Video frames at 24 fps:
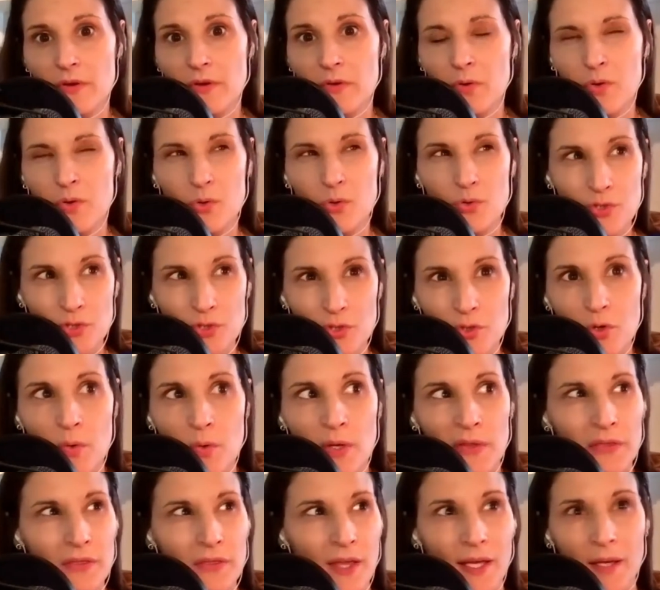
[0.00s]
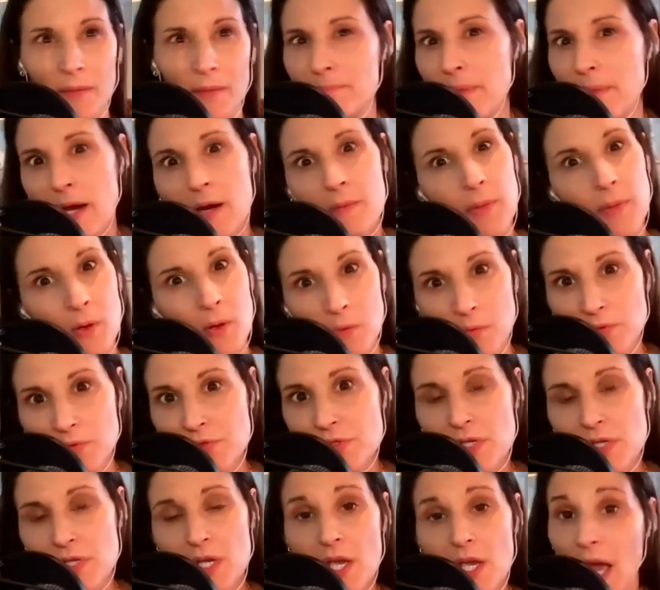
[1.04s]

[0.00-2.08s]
who do with like bare bones,